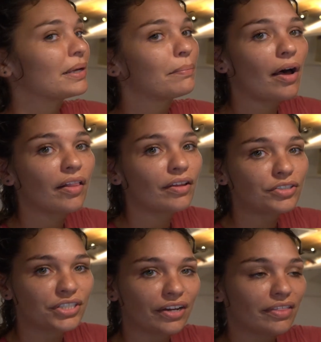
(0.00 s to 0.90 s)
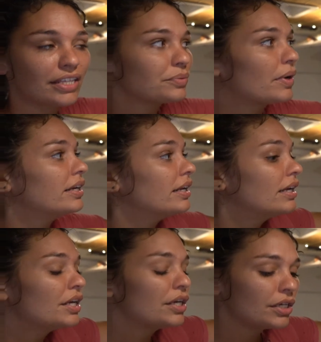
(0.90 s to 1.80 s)
Apollo share this one.
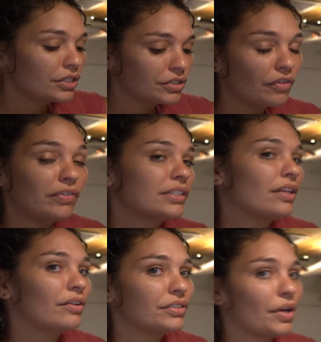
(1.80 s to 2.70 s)
Sophie's clothes go